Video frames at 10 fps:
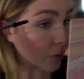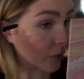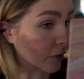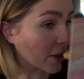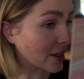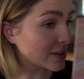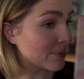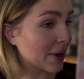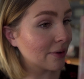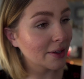So that's
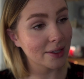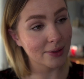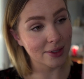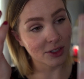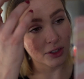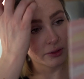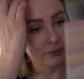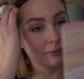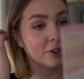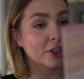about as
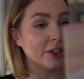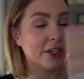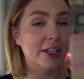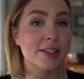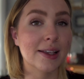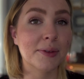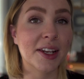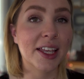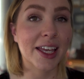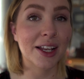good as I'm
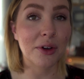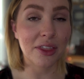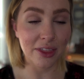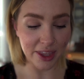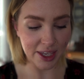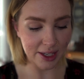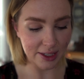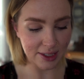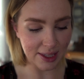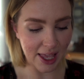gonna get it with
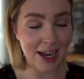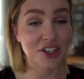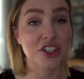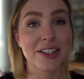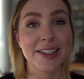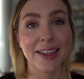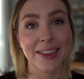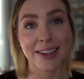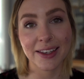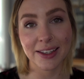these lashes, I
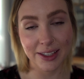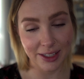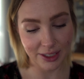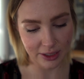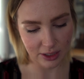think,